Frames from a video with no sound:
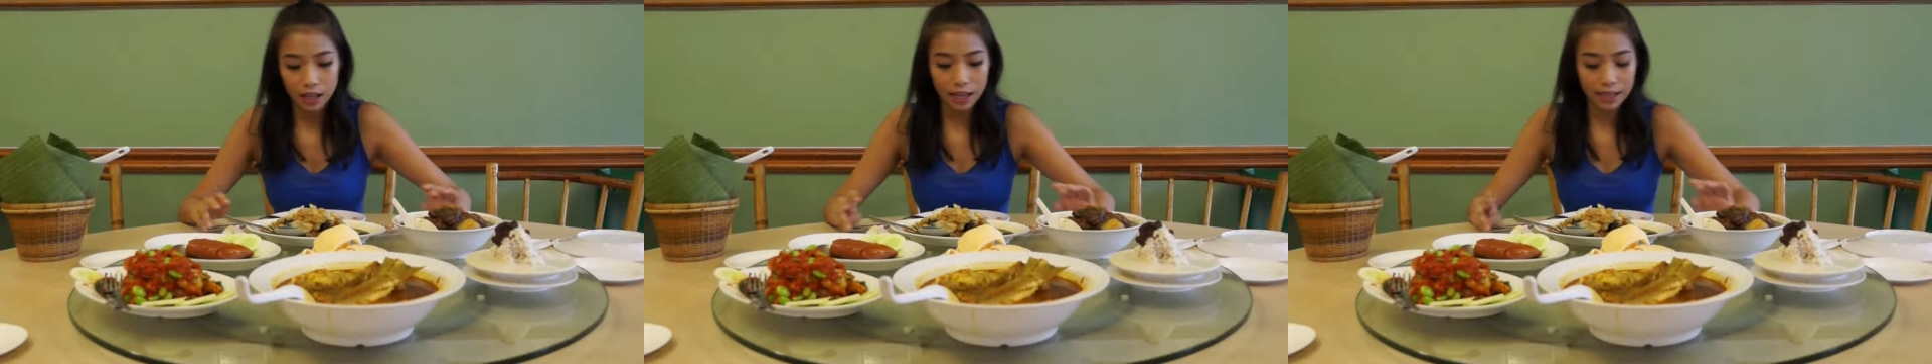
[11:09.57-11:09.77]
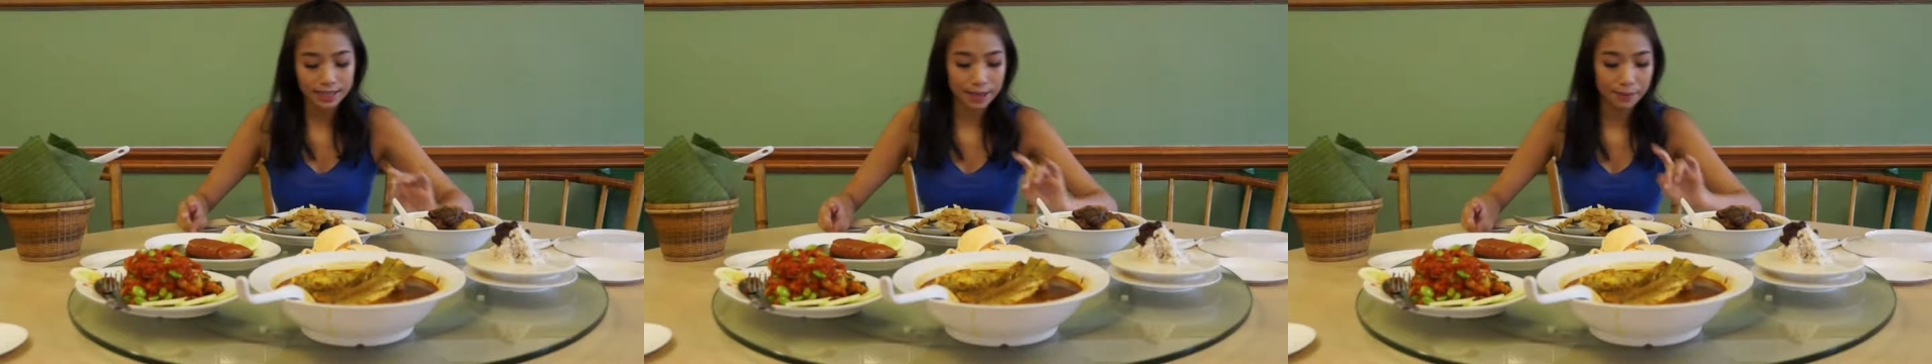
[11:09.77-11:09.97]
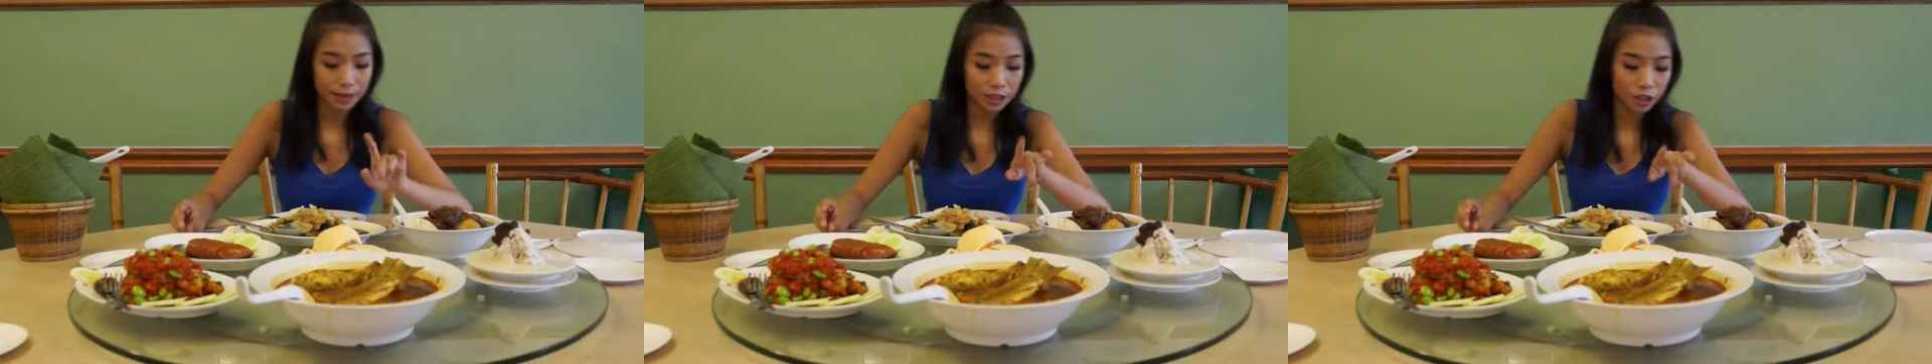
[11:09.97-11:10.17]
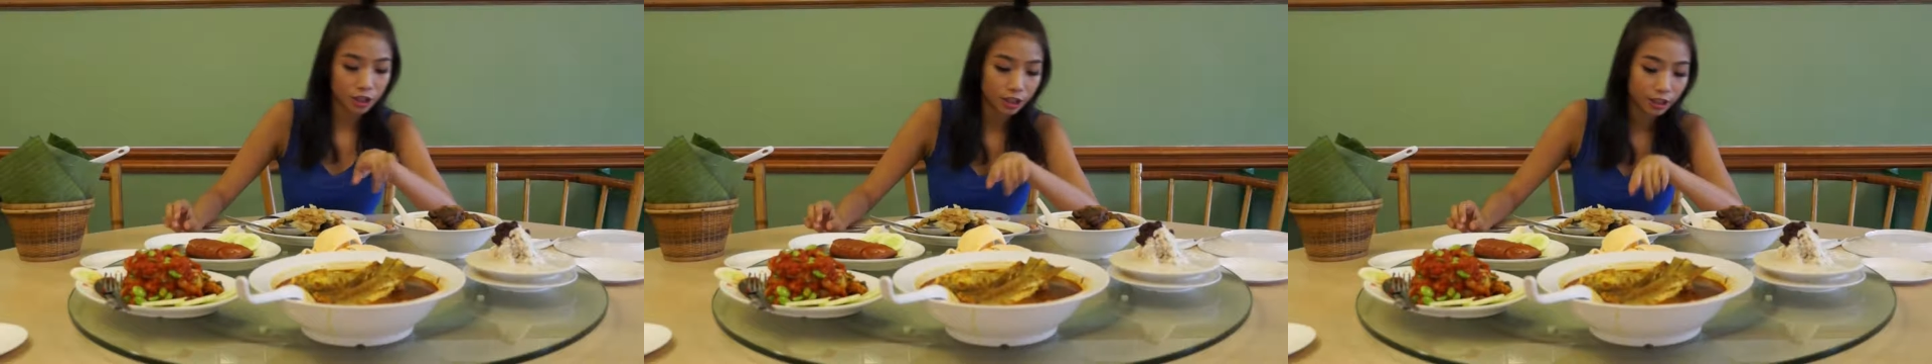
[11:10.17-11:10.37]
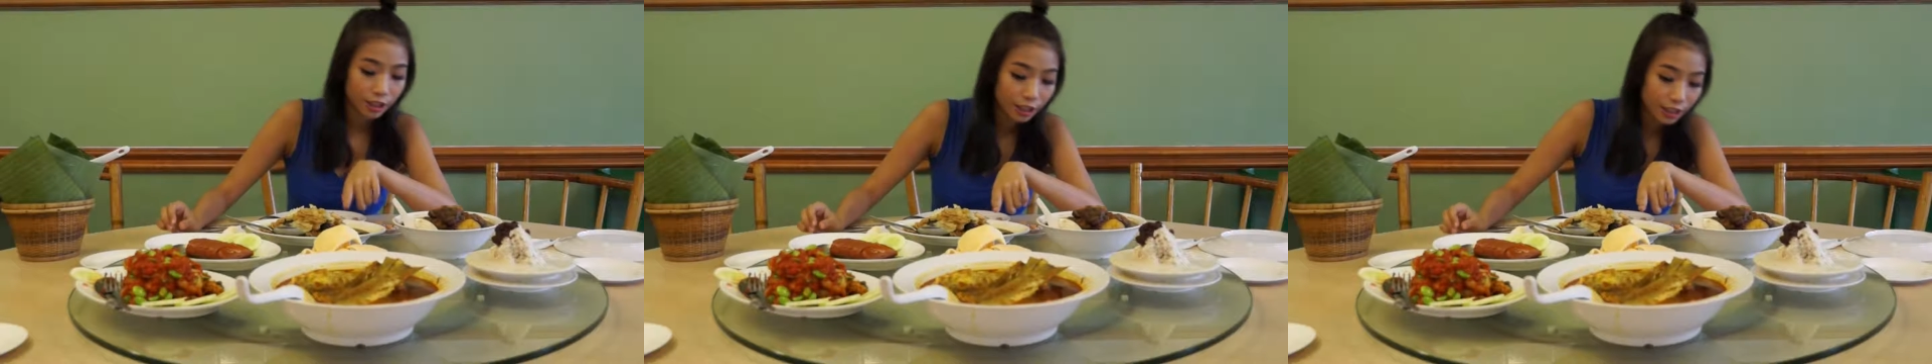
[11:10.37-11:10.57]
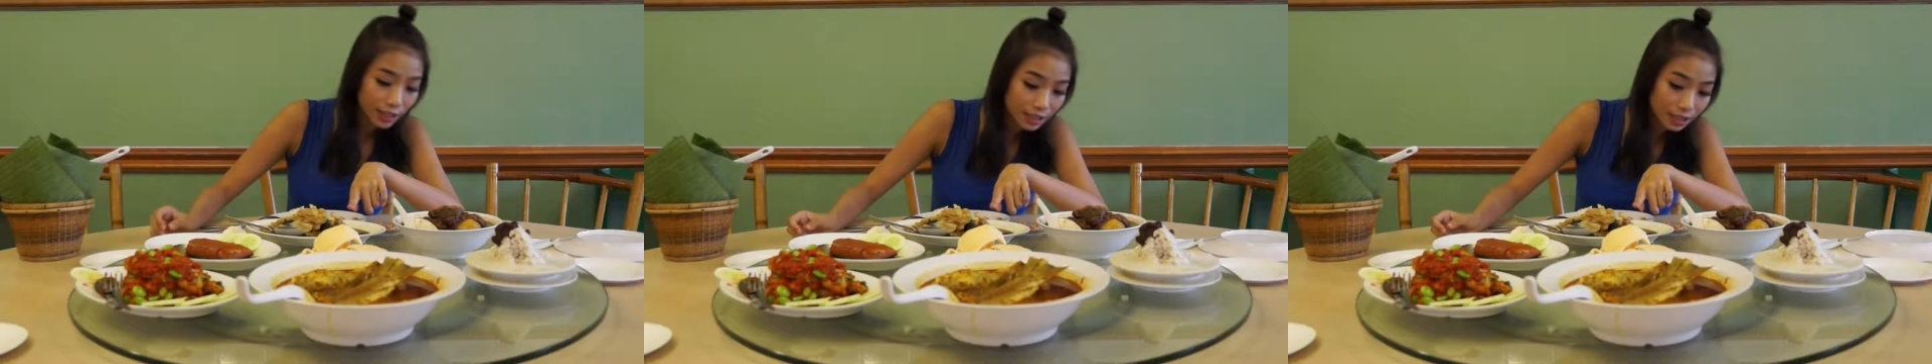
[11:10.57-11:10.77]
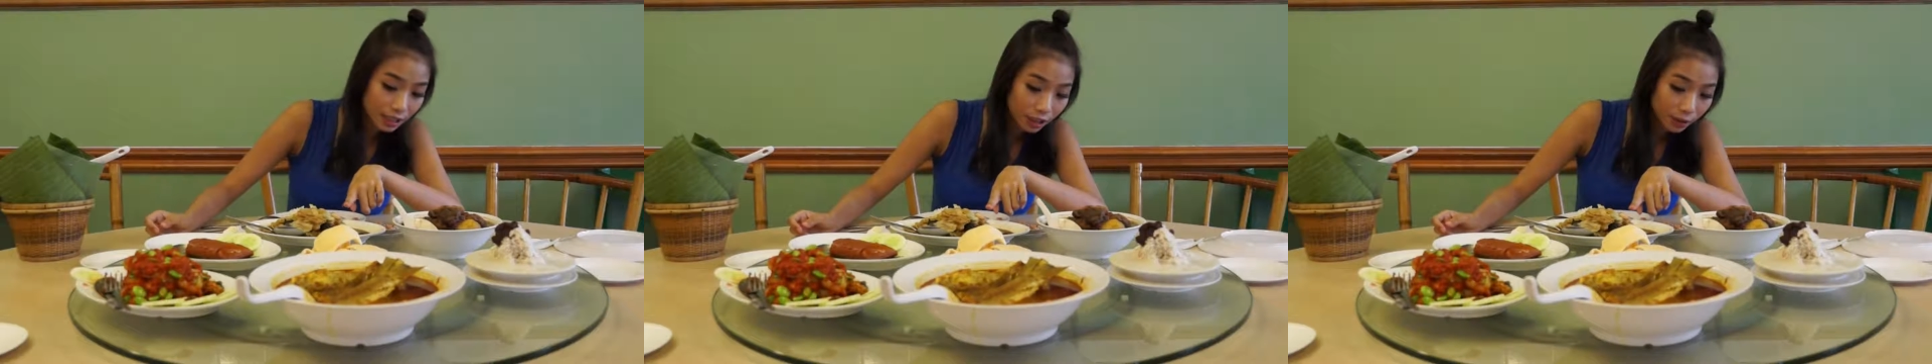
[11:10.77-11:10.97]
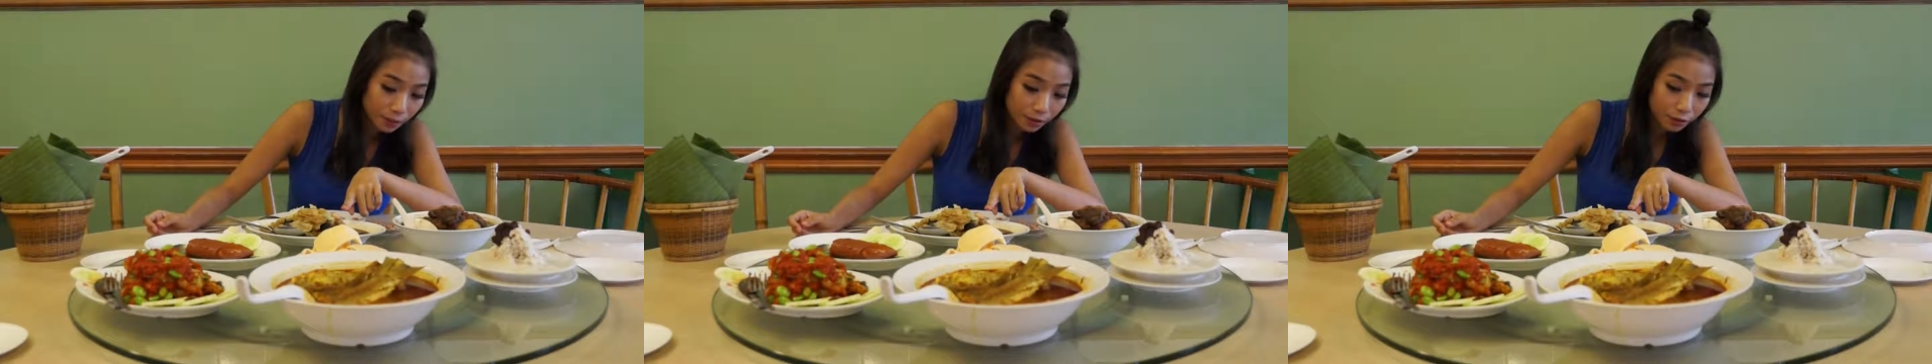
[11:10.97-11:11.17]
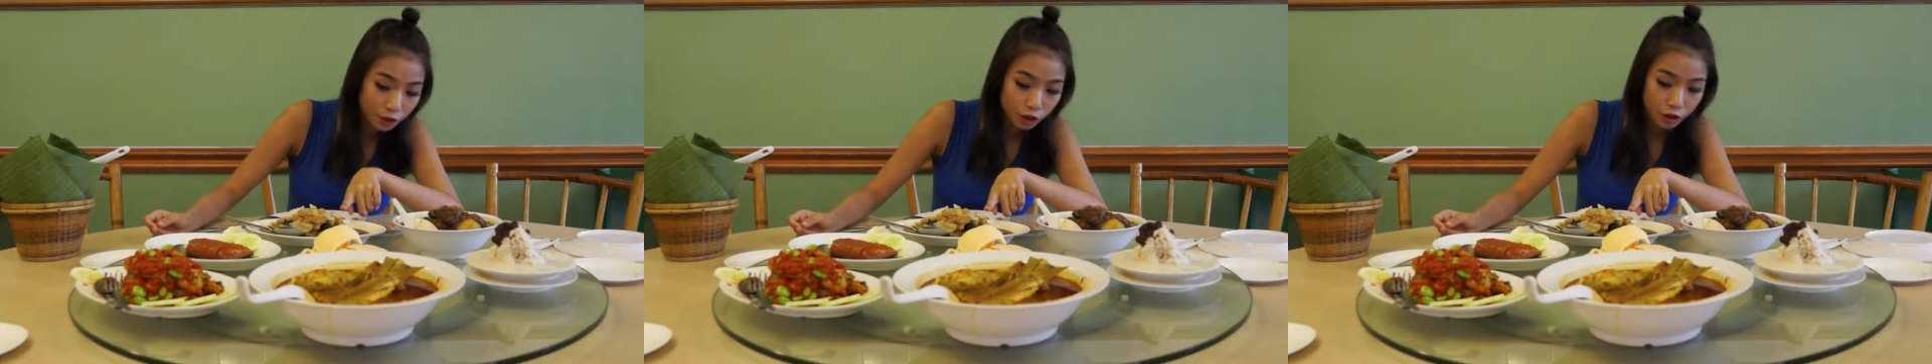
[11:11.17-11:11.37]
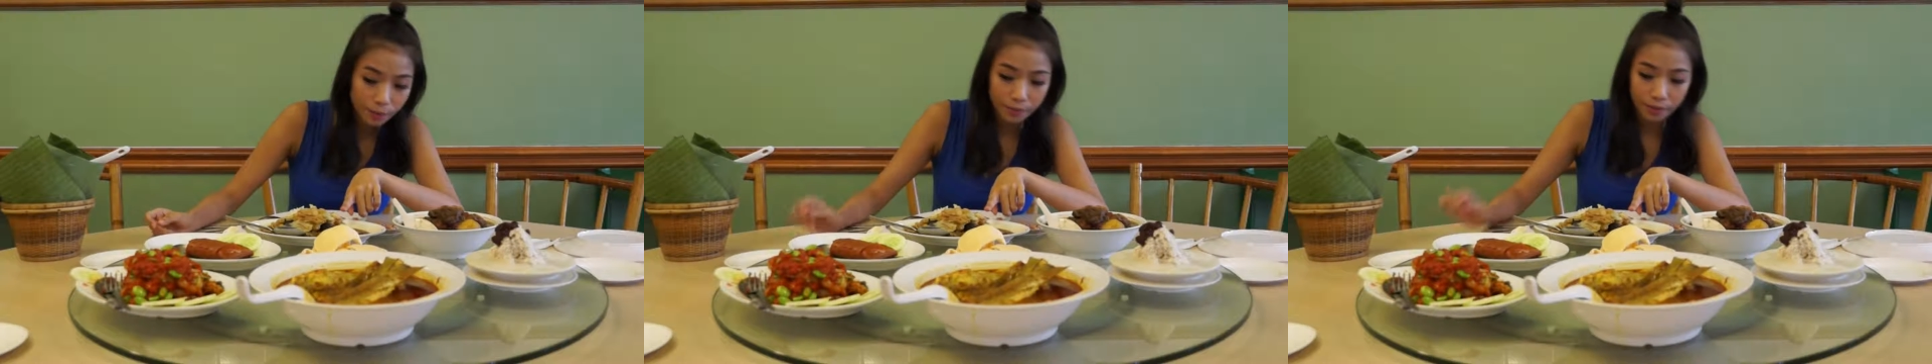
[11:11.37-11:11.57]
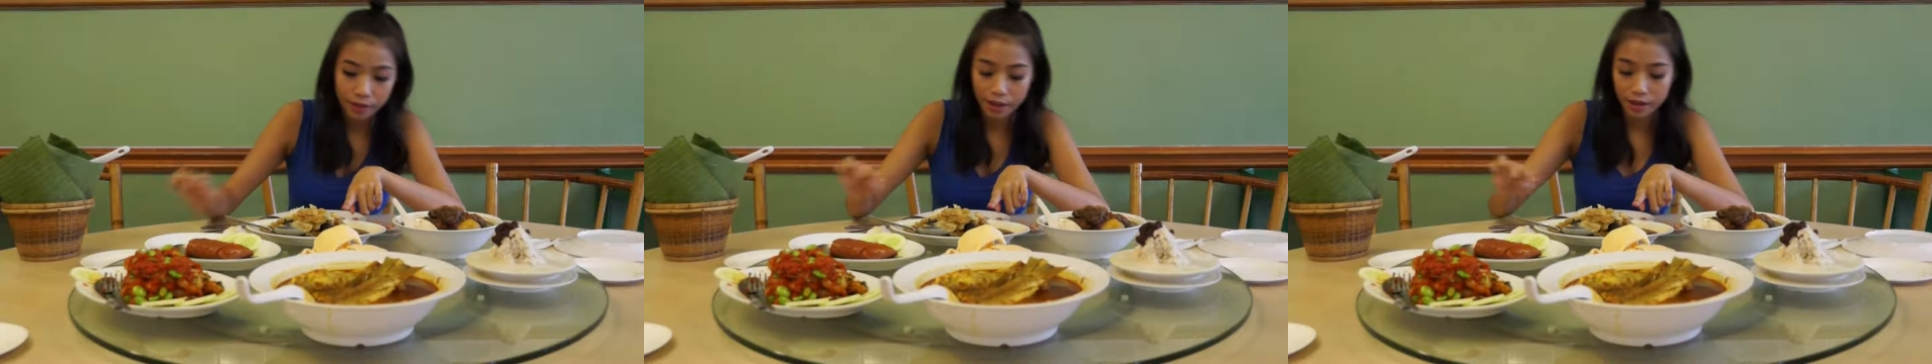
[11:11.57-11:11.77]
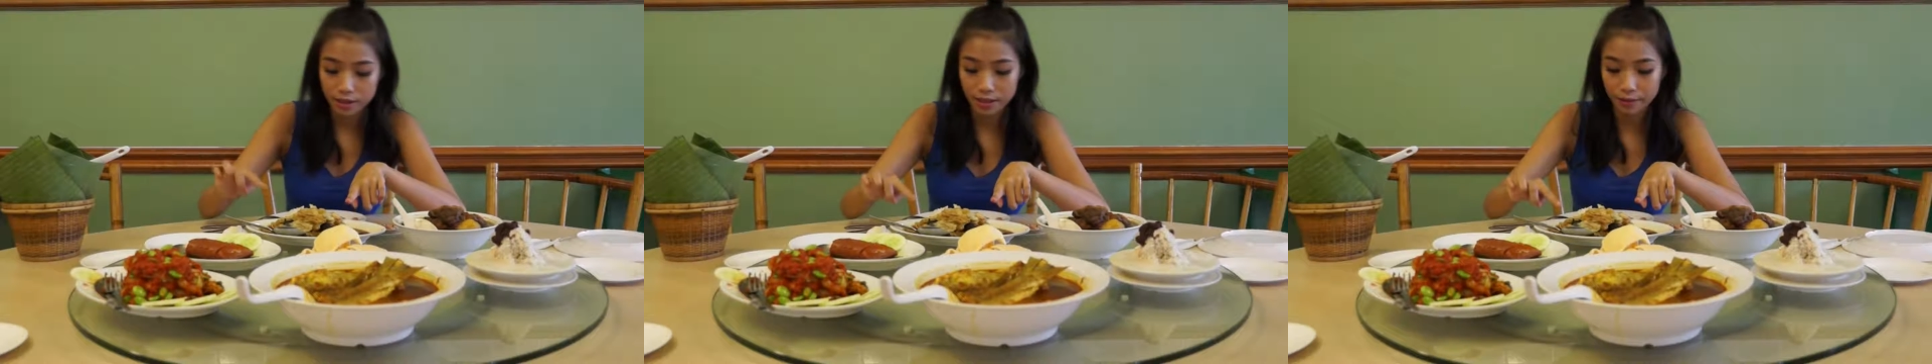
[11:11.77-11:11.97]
As I mentioned earlier, there's a little bit of shrimp there,